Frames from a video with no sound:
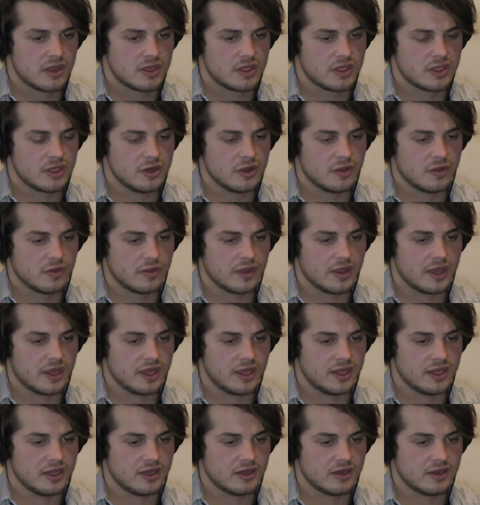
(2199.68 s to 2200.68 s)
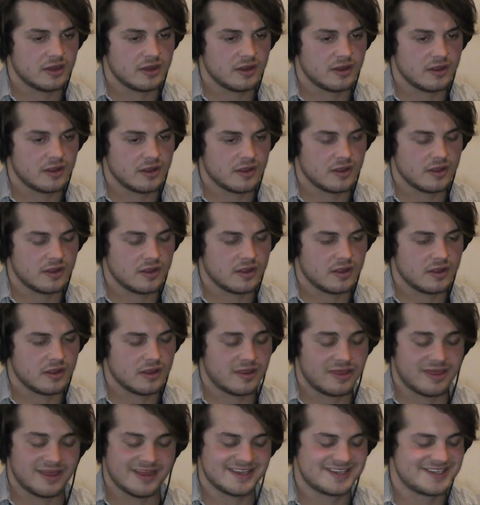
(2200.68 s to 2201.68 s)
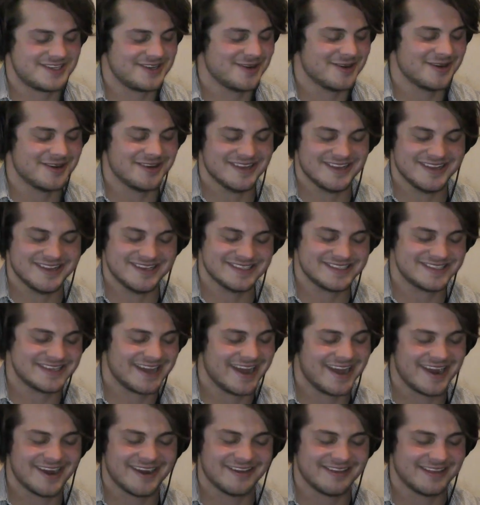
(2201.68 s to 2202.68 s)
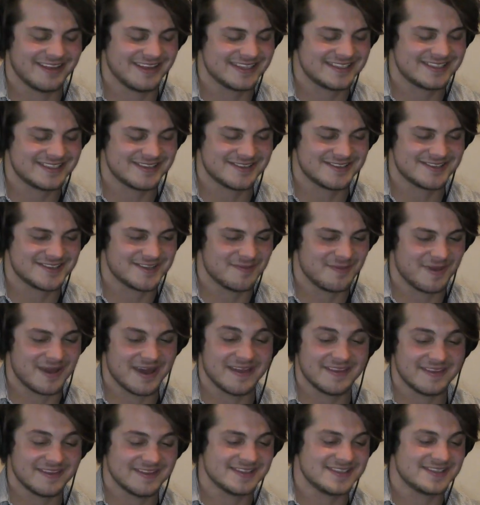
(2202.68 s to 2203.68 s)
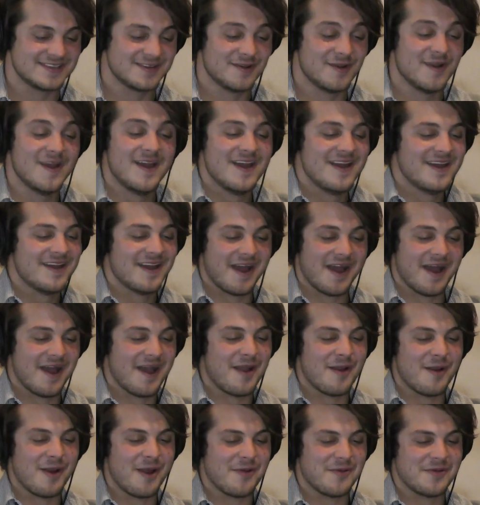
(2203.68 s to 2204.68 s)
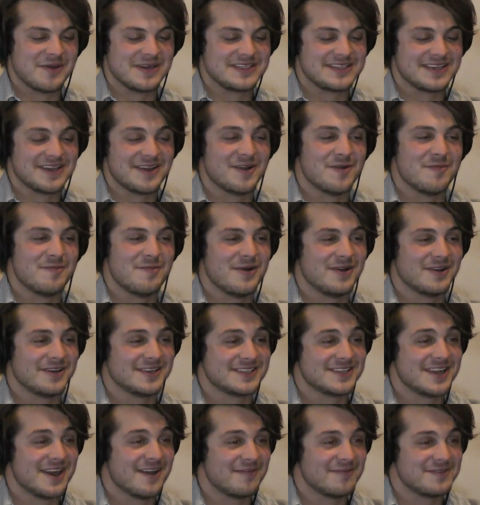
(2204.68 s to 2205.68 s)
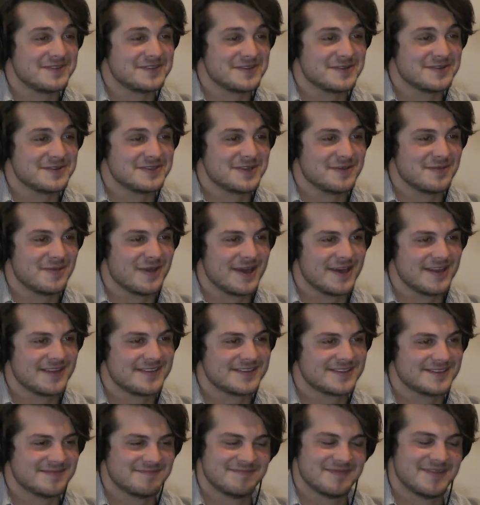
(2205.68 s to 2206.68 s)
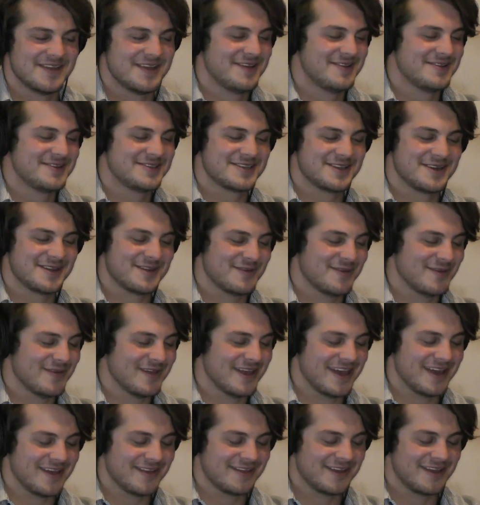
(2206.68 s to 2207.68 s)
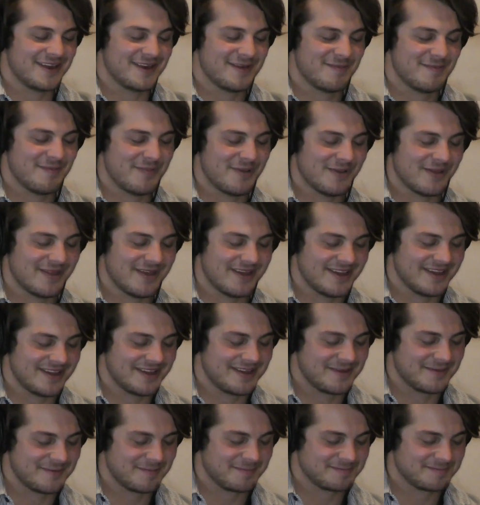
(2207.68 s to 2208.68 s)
You know that unless you're entirely a sociopath. And so I want to say hope punk is not for sociopaths. Just going to throw that out there. But like,